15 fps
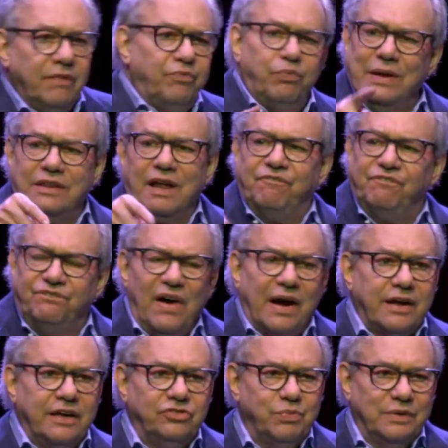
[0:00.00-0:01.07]
What the f***
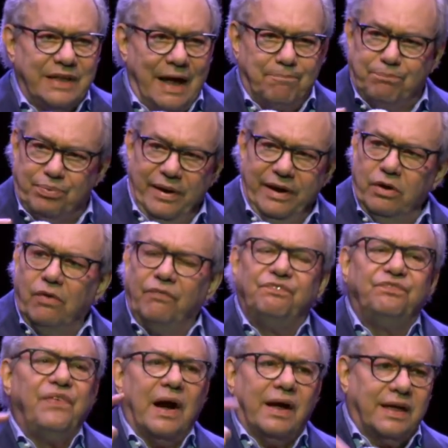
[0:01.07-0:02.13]
is with that Pringle
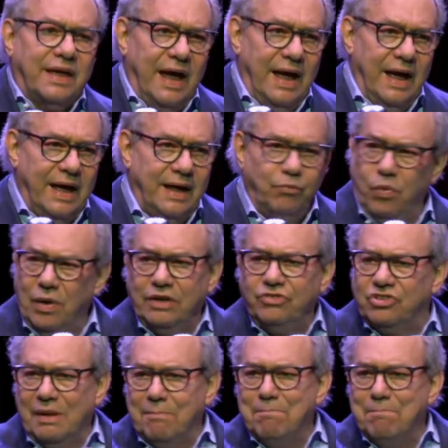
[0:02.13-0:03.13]
f*** can? What is the